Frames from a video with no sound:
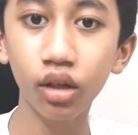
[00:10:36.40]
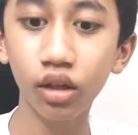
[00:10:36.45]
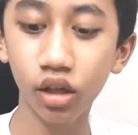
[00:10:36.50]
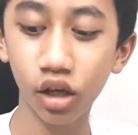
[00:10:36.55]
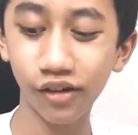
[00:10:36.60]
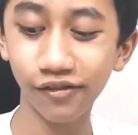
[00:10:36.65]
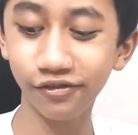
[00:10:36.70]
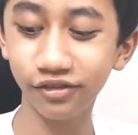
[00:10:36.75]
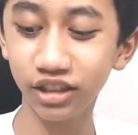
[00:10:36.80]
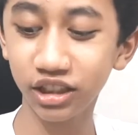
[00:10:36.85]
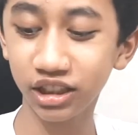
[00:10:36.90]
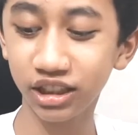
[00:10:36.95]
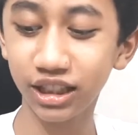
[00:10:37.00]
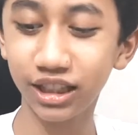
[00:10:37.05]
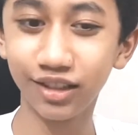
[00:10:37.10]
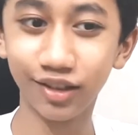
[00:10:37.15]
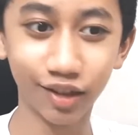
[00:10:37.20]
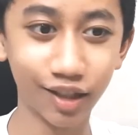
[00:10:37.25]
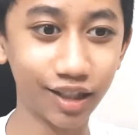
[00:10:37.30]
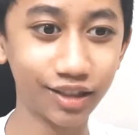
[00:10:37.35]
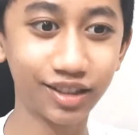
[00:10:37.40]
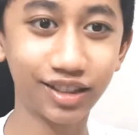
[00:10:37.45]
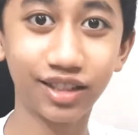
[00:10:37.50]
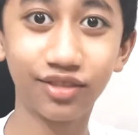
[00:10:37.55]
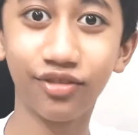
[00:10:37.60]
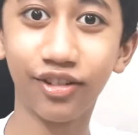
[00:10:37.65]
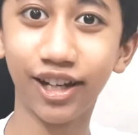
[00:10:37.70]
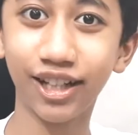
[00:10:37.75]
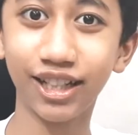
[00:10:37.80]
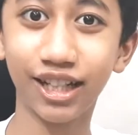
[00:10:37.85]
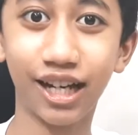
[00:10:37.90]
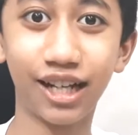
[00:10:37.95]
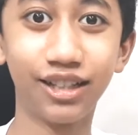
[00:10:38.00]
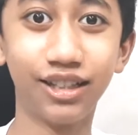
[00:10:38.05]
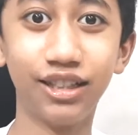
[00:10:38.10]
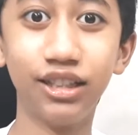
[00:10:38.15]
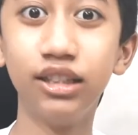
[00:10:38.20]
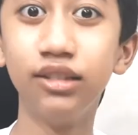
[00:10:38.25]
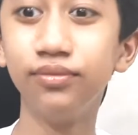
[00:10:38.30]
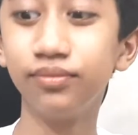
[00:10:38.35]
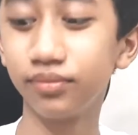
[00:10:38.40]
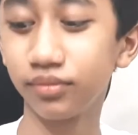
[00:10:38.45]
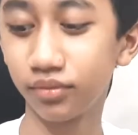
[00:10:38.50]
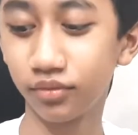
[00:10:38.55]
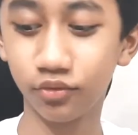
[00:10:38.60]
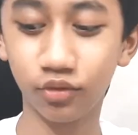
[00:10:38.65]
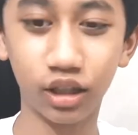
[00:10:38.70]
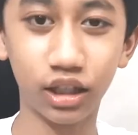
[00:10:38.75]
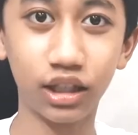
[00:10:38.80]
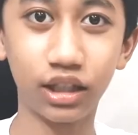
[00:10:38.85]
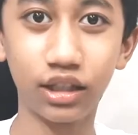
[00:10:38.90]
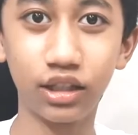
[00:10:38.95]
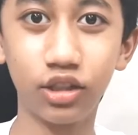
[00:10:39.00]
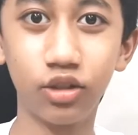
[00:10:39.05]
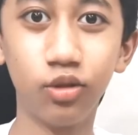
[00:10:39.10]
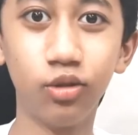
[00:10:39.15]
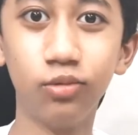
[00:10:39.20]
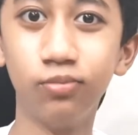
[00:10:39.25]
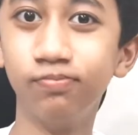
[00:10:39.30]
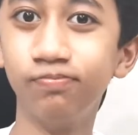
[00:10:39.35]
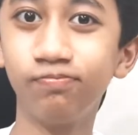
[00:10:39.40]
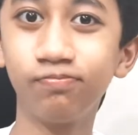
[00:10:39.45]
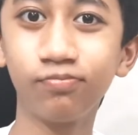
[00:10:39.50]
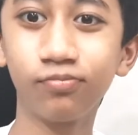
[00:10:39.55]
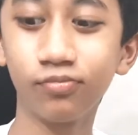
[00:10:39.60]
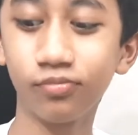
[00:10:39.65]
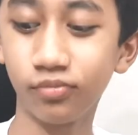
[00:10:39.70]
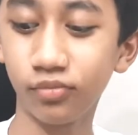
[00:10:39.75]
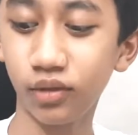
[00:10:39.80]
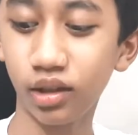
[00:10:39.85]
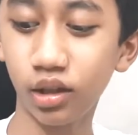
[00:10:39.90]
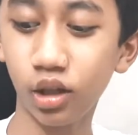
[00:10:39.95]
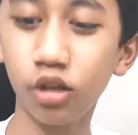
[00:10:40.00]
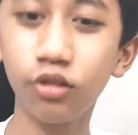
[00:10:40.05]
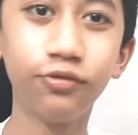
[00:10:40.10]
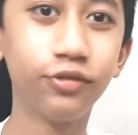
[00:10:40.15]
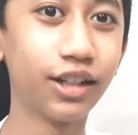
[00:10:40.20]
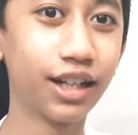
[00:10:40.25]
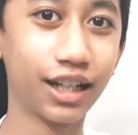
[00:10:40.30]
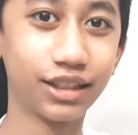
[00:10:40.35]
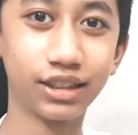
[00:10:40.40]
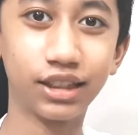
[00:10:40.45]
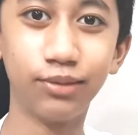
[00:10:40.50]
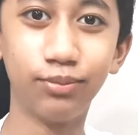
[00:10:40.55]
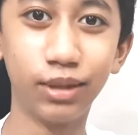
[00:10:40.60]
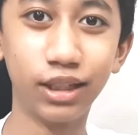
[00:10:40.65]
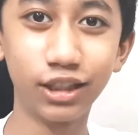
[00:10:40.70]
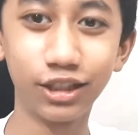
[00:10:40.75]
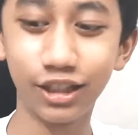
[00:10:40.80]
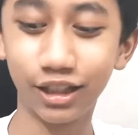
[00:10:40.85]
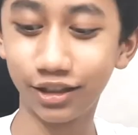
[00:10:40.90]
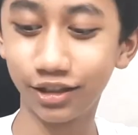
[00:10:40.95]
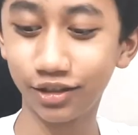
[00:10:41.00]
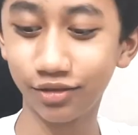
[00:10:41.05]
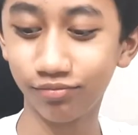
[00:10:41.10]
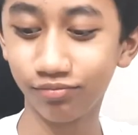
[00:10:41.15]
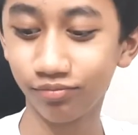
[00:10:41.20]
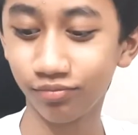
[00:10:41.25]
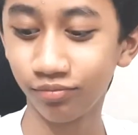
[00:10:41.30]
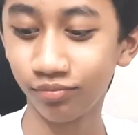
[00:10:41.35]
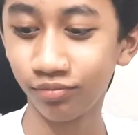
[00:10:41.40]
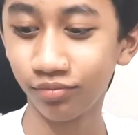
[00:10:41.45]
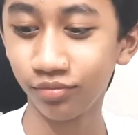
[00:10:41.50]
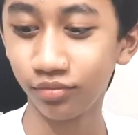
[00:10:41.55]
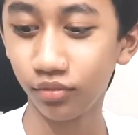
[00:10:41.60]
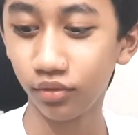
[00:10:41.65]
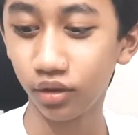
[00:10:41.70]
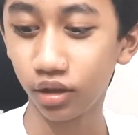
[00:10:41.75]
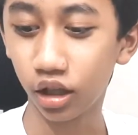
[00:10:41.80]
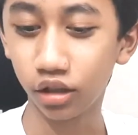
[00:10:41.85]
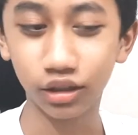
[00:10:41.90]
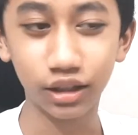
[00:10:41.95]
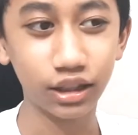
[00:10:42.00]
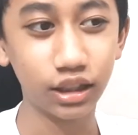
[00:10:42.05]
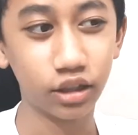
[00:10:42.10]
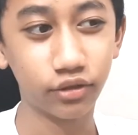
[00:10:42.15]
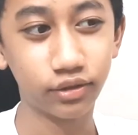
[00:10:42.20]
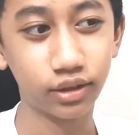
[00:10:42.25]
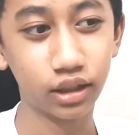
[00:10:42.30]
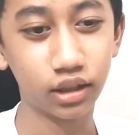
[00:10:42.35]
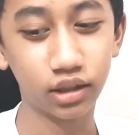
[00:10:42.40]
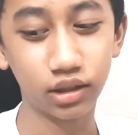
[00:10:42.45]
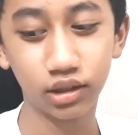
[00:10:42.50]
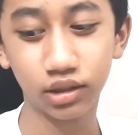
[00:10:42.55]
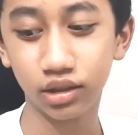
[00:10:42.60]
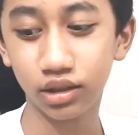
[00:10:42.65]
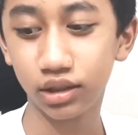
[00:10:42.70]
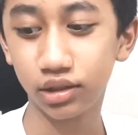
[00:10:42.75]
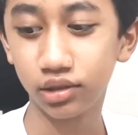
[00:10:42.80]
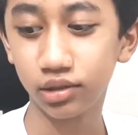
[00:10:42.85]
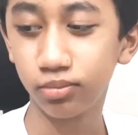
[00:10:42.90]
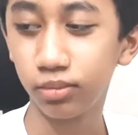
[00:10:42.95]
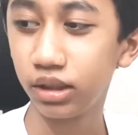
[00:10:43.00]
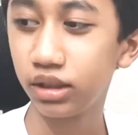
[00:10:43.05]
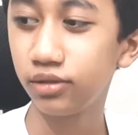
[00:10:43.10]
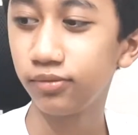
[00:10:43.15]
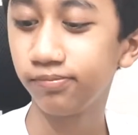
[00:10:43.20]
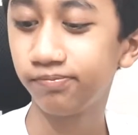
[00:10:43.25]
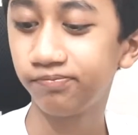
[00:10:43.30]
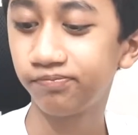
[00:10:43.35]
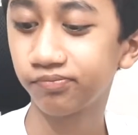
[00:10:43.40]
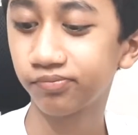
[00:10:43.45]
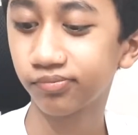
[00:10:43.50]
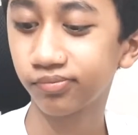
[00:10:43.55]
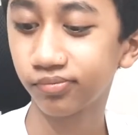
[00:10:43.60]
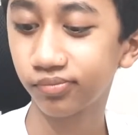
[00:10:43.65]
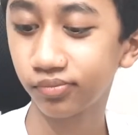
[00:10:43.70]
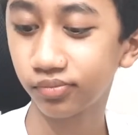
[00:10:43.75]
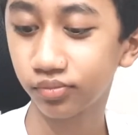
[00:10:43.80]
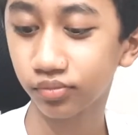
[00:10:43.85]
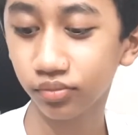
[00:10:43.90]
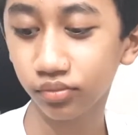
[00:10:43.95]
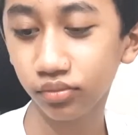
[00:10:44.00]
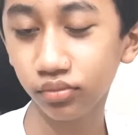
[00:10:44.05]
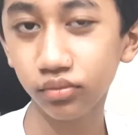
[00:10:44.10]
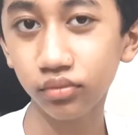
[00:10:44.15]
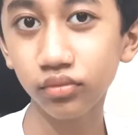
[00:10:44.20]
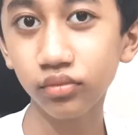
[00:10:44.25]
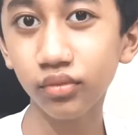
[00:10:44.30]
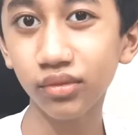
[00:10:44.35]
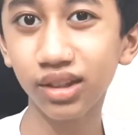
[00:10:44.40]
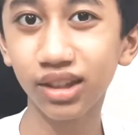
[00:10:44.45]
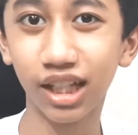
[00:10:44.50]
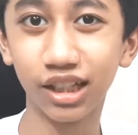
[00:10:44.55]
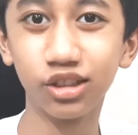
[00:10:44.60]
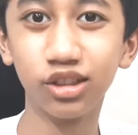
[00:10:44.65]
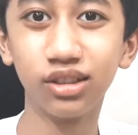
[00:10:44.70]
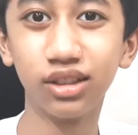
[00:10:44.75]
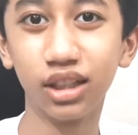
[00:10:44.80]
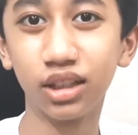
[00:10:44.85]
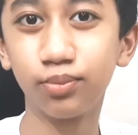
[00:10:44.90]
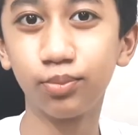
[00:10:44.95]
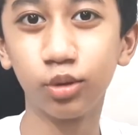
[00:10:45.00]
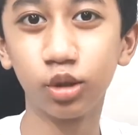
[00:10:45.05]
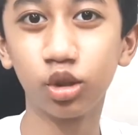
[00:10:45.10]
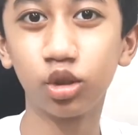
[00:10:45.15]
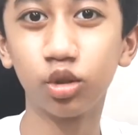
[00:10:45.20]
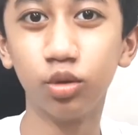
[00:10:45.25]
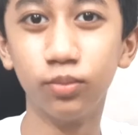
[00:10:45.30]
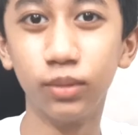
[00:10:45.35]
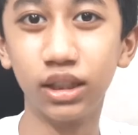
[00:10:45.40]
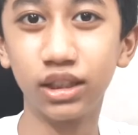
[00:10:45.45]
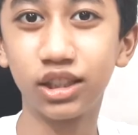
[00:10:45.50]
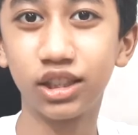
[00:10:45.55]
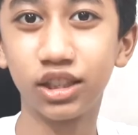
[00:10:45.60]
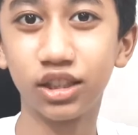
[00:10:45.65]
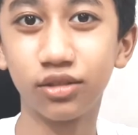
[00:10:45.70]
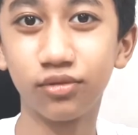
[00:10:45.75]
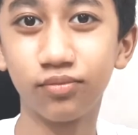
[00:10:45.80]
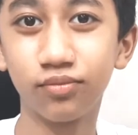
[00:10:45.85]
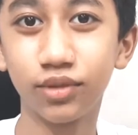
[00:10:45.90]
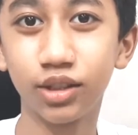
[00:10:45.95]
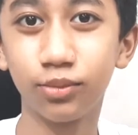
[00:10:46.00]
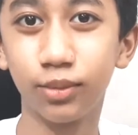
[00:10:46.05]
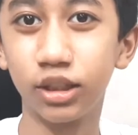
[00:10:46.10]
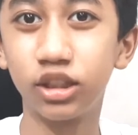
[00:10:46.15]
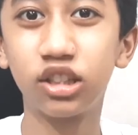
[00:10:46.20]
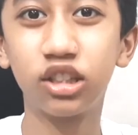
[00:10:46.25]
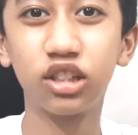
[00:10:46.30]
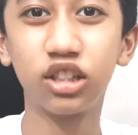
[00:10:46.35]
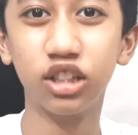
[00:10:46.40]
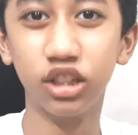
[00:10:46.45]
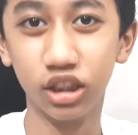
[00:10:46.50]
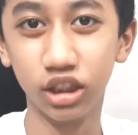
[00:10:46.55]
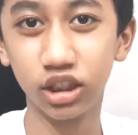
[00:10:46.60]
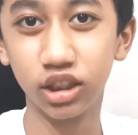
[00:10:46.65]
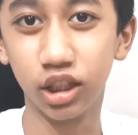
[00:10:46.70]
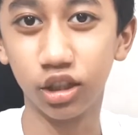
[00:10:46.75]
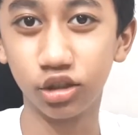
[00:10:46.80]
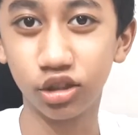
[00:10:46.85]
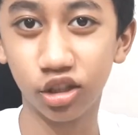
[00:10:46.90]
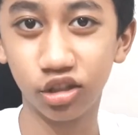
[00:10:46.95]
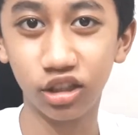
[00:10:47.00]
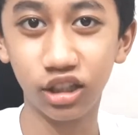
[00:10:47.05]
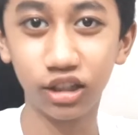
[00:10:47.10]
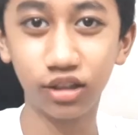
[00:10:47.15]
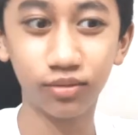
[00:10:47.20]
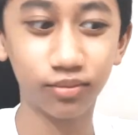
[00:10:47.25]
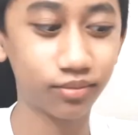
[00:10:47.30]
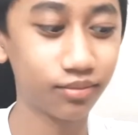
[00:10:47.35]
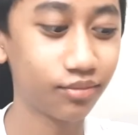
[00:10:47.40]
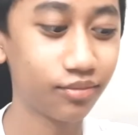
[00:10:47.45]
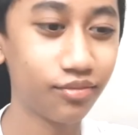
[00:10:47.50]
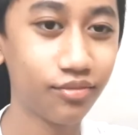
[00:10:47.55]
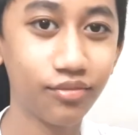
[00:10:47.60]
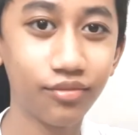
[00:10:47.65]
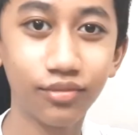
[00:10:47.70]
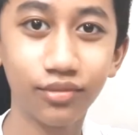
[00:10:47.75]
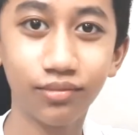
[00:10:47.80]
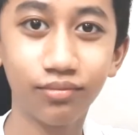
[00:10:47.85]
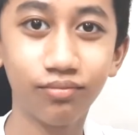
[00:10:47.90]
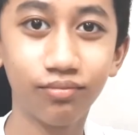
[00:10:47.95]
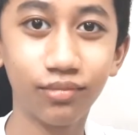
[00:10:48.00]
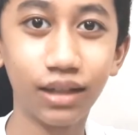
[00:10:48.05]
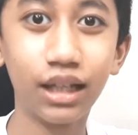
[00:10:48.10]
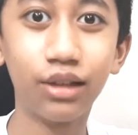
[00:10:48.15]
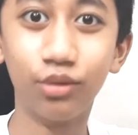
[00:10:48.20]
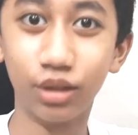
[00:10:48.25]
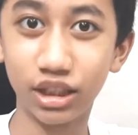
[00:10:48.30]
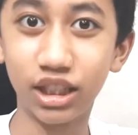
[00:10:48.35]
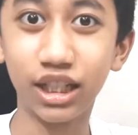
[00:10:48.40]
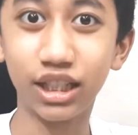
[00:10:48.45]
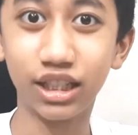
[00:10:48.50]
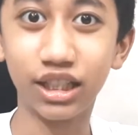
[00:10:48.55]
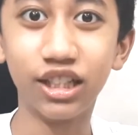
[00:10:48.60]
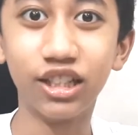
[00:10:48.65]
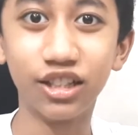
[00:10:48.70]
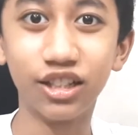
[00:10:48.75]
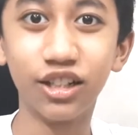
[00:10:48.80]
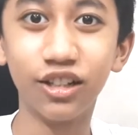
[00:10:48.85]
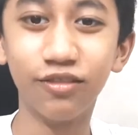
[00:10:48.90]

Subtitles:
obviously your rice is very handy when you overestimate that, not really overestimate, that you just put too much chili sauce on it, in which I did.